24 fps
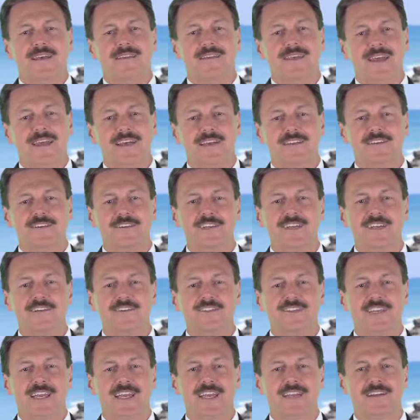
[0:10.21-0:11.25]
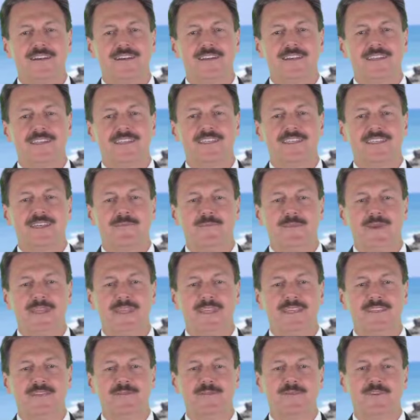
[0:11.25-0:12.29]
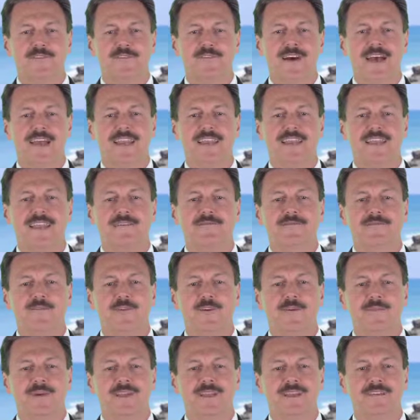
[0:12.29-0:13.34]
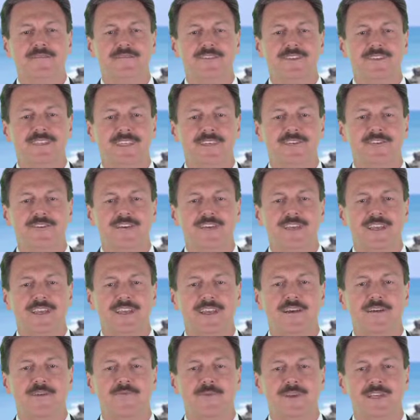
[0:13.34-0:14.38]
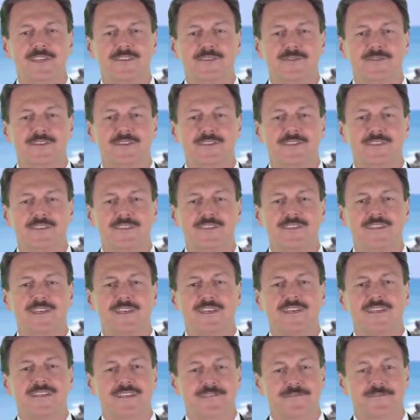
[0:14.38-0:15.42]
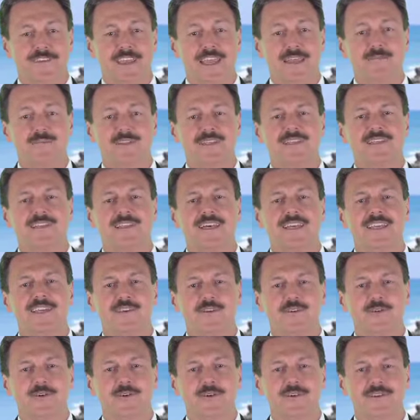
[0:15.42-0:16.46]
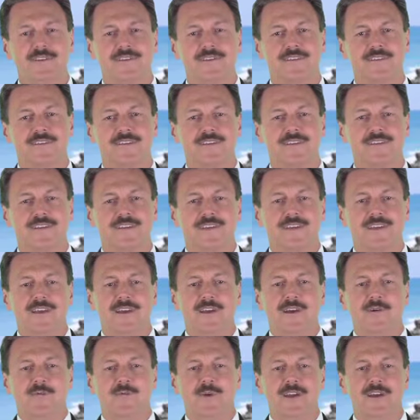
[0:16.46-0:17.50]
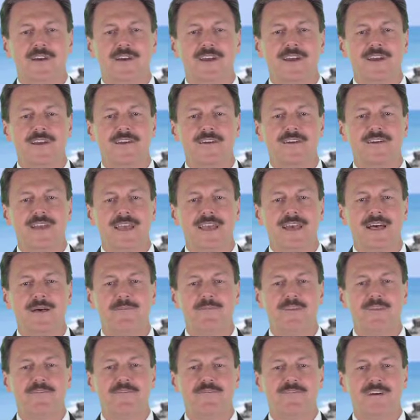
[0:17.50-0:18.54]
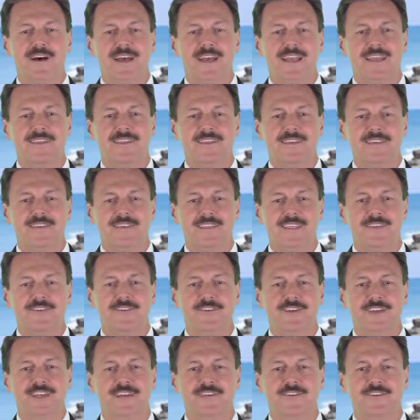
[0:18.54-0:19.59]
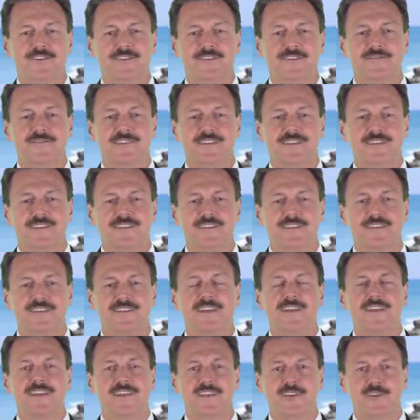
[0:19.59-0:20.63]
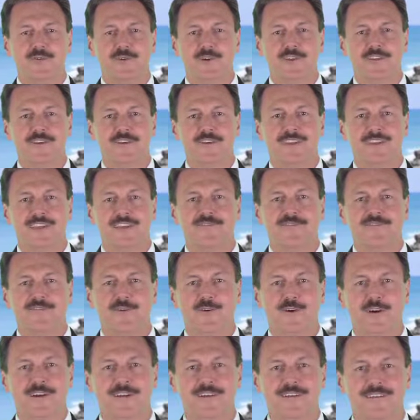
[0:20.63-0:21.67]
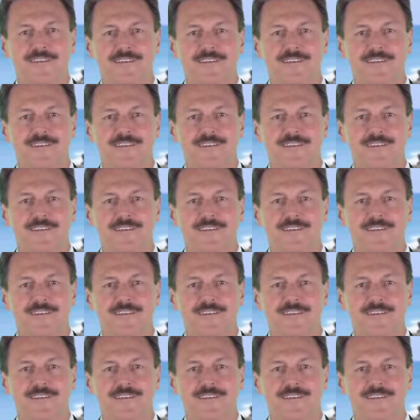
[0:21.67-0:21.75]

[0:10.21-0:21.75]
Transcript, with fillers: The Elder Care Channel is committed to providing informative senior care resources to families like yours. We are here to help you find the senior care services you are looking for.